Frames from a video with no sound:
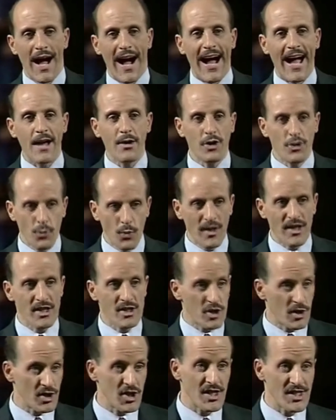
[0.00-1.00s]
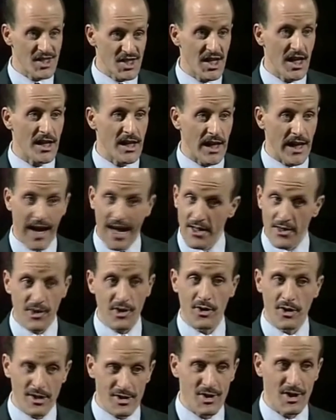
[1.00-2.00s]
I went to church on Sunday. I used
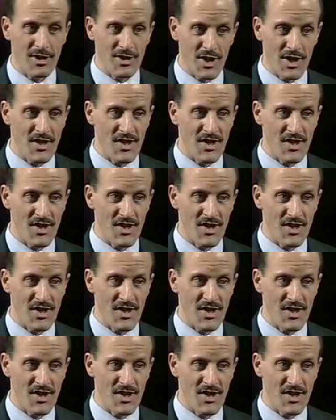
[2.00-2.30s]
to go to church